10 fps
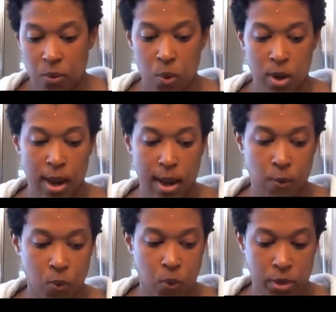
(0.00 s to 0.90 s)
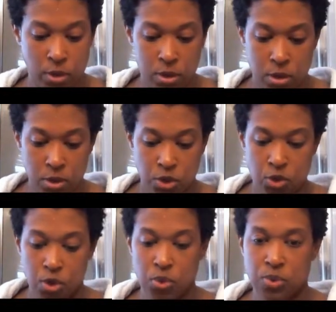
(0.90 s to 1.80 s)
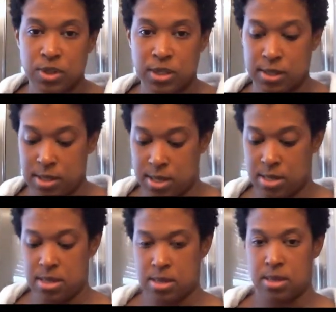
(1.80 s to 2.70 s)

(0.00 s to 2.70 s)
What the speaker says: what I'm going to use is the